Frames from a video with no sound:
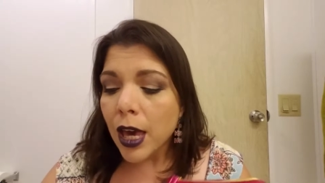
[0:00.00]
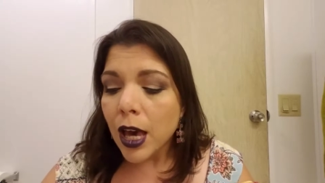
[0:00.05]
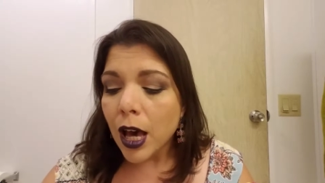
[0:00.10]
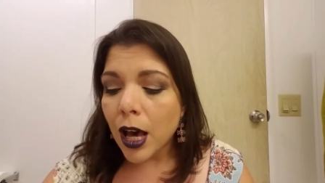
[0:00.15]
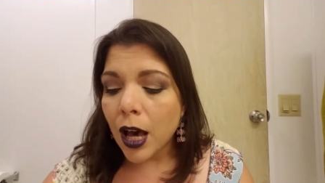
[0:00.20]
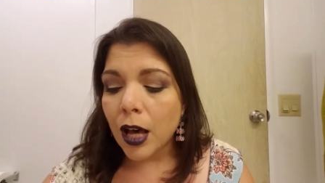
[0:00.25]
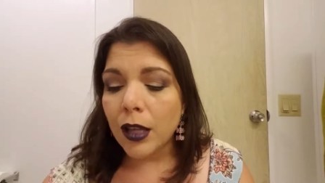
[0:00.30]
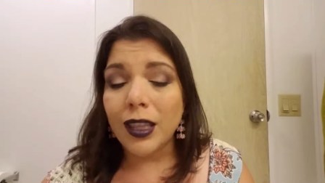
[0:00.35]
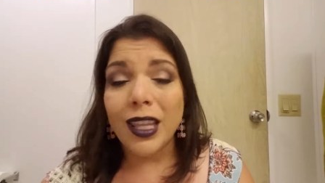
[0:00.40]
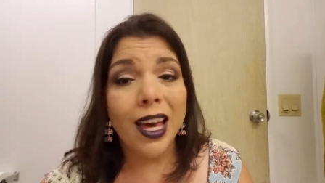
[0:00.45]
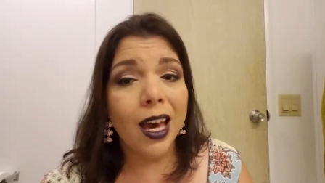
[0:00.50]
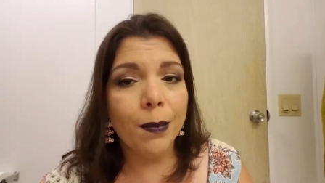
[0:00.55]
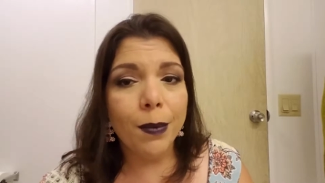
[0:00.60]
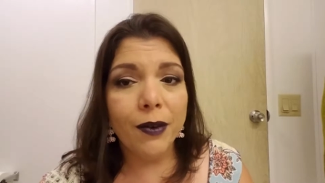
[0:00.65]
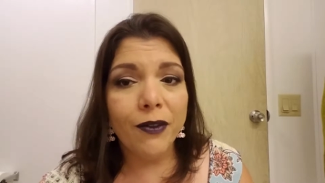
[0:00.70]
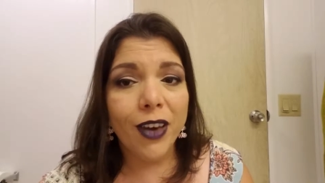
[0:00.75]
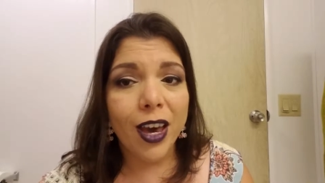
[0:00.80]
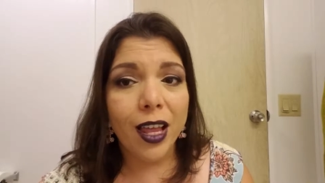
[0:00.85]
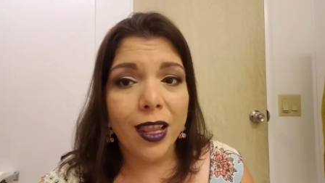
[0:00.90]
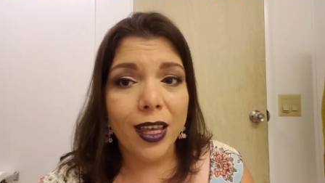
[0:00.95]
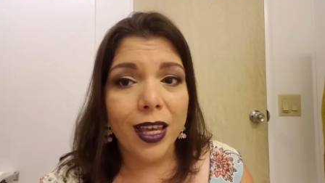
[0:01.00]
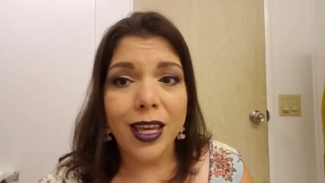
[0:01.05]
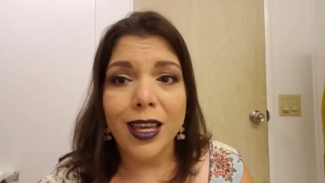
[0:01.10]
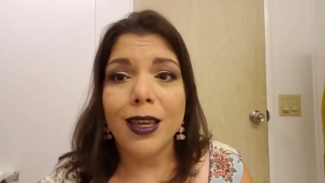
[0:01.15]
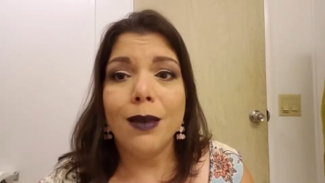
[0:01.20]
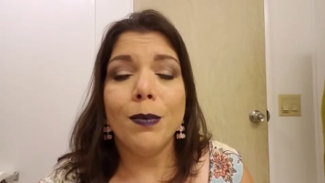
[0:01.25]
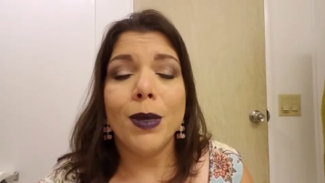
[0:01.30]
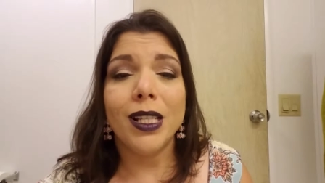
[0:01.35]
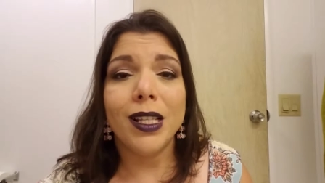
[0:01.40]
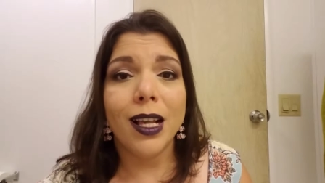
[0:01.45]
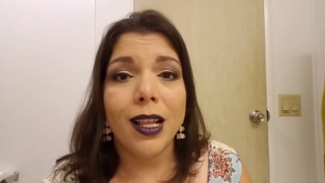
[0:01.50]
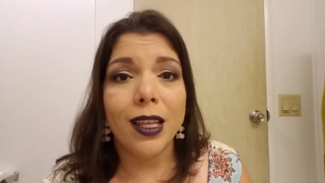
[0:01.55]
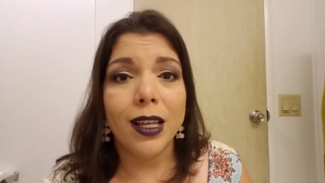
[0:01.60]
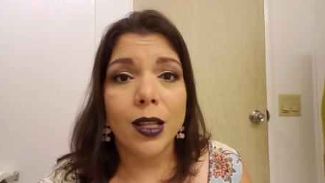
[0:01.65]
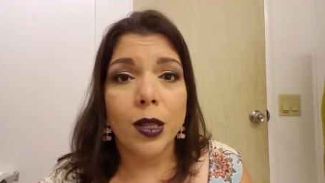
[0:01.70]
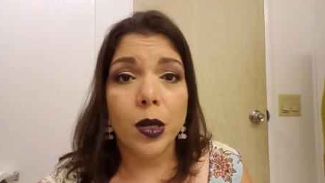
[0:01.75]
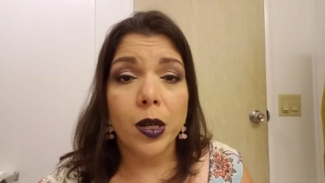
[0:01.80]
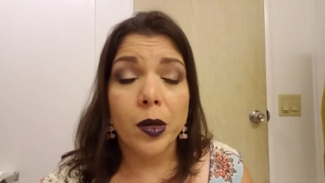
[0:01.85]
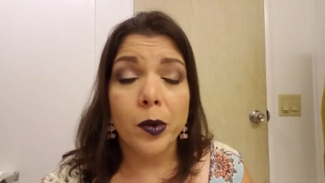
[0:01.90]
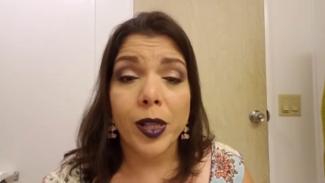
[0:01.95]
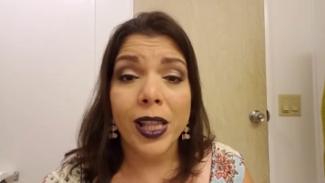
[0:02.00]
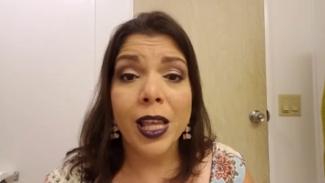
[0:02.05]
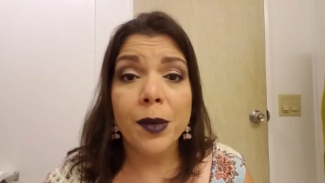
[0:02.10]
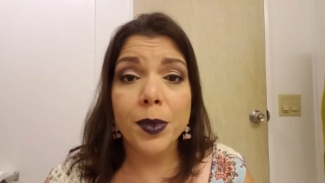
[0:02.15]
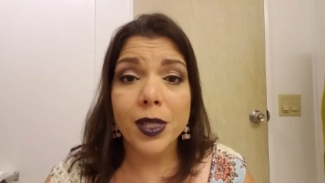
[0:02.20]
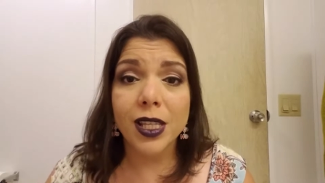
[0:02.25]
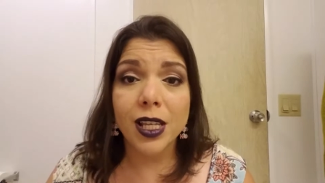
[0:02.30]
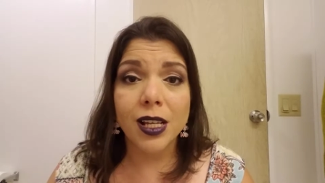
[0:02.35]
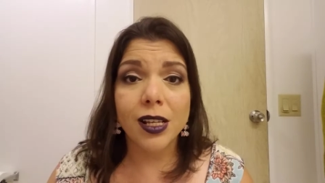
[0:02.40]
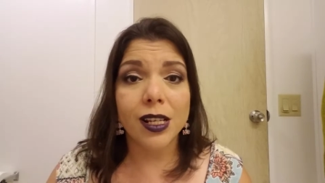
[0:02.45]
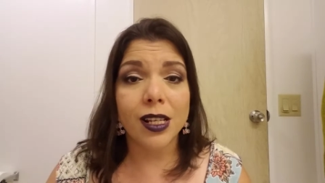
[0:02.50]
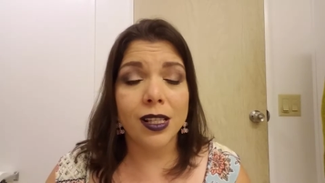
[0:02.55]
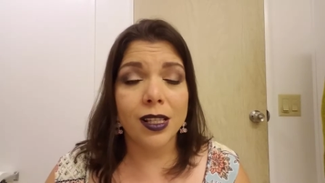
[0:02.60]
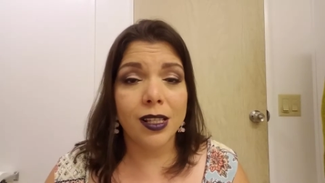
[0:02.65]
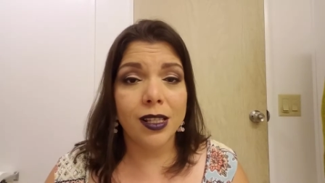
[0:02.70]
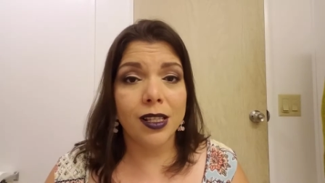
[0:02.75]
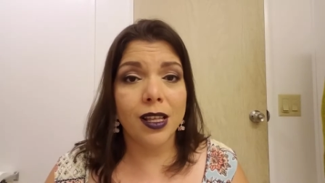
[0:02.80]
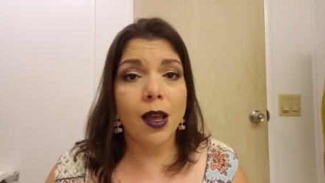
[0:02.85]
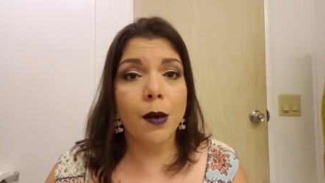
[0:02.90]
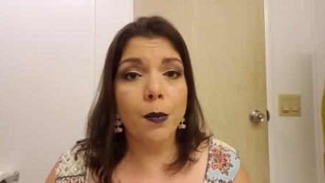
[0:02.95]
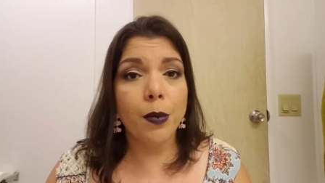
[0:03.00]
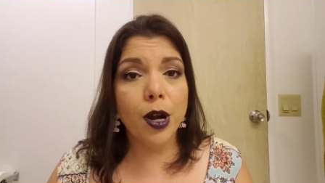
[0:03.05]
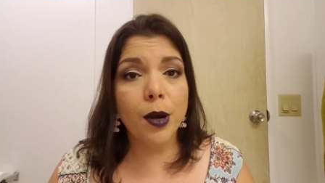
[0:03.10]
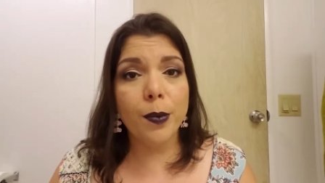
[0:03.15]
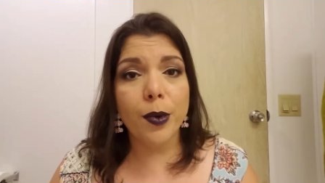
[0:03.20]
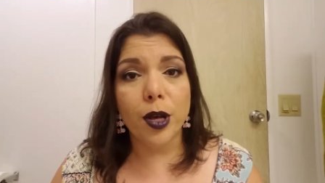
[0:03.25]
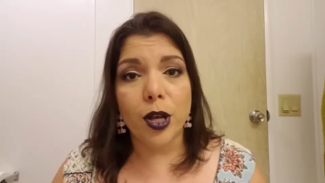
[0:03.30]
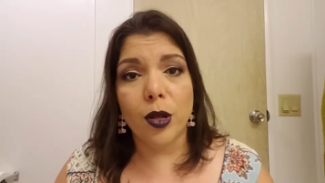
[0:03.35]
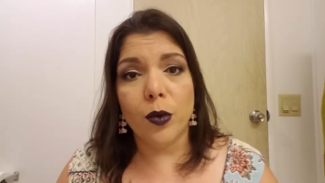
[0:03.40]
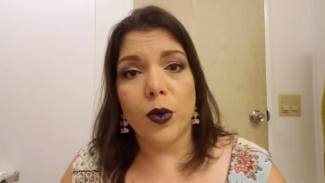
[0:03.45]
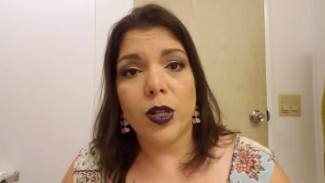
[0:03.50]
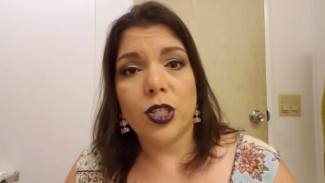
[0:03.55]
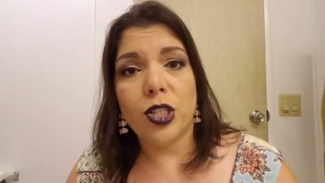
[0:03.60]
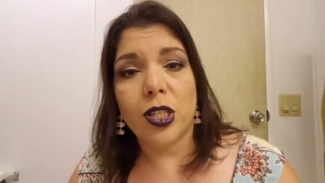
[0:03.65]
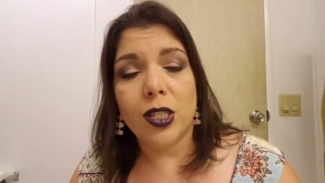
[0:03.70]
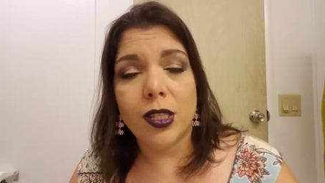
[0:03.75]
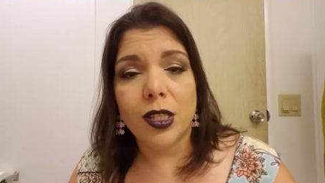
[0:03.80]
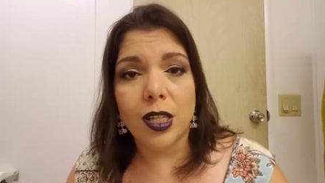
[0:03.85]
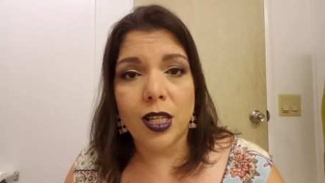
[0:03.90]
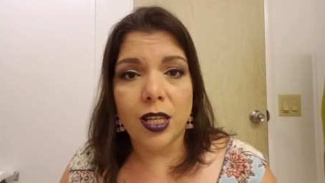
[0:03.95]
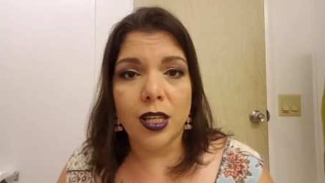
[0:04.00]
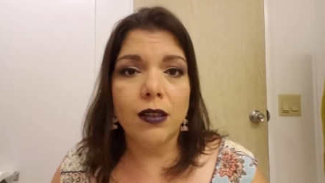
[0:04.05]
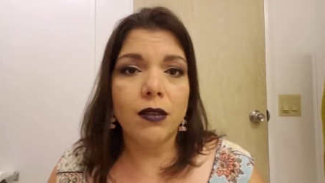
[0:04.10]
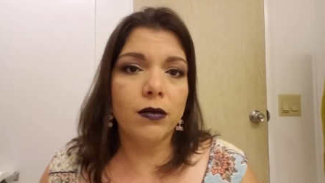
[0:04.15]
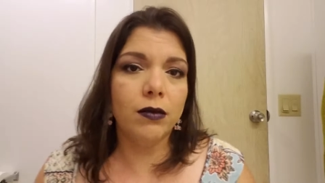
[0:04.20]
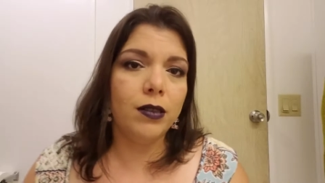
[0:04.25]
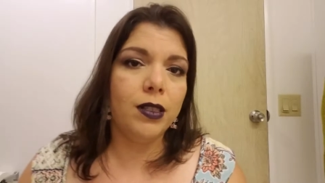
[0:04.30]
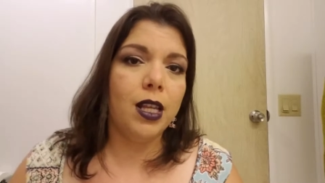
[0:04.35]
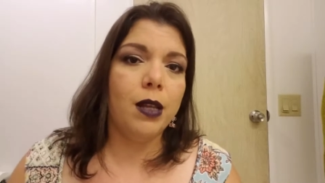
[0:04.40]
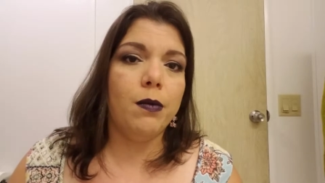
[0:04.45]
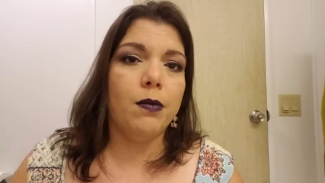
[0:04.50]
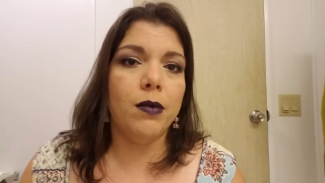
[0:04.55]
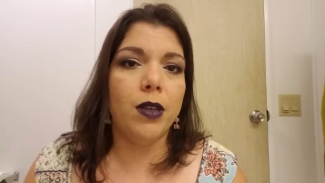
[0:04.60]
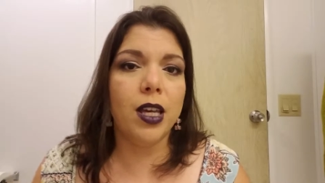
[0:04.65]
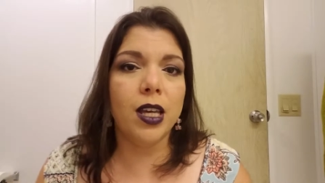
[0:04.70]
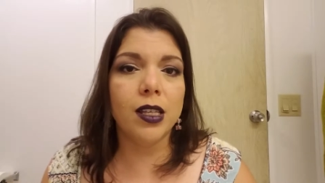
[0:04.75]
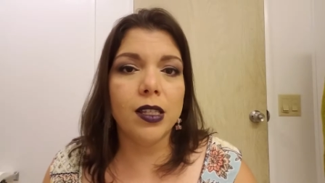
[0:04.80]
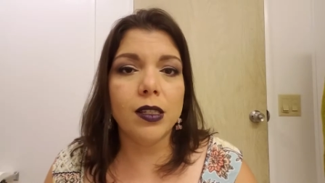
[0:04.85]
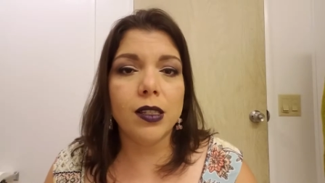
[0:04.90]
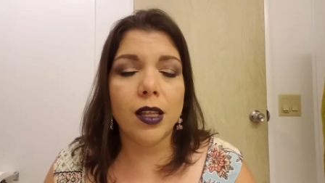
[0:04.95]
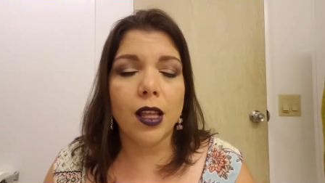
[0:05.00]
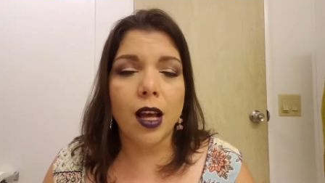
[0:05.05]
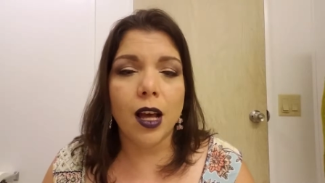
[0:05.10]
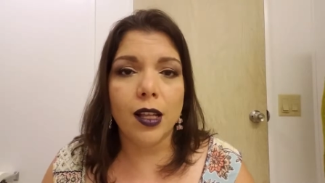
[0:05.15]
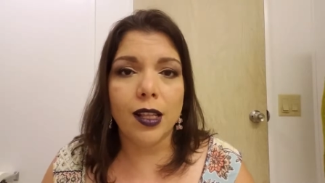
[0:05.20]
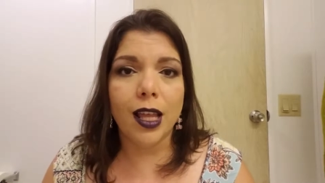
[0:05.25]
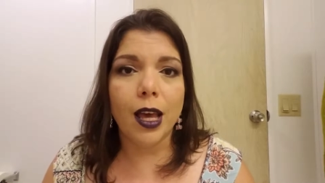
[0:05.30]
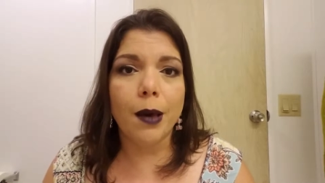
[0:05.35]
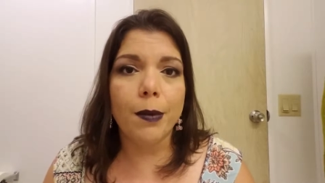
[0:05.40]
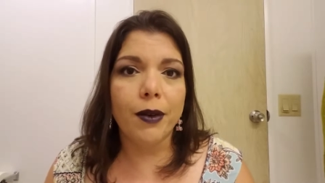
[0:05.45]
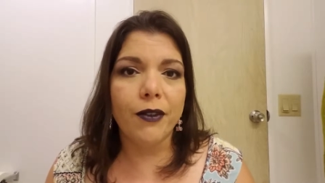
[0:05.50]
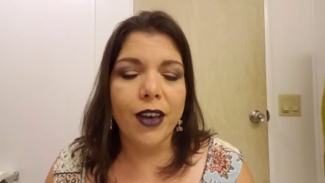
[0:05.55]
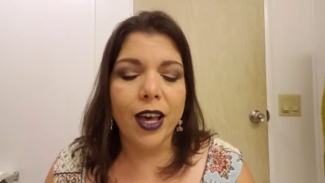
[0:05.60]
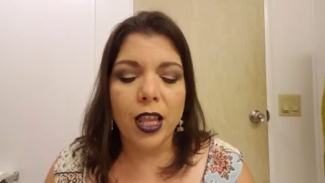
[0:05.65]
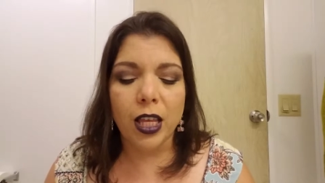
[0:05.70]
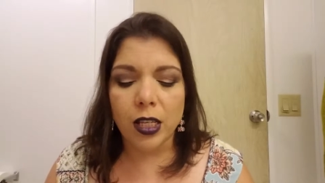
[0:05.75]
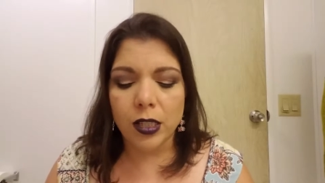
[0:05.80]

uh, Napa Valley Metallic Liquid Lipstick in purple, which is the name is uh, Napa Valley.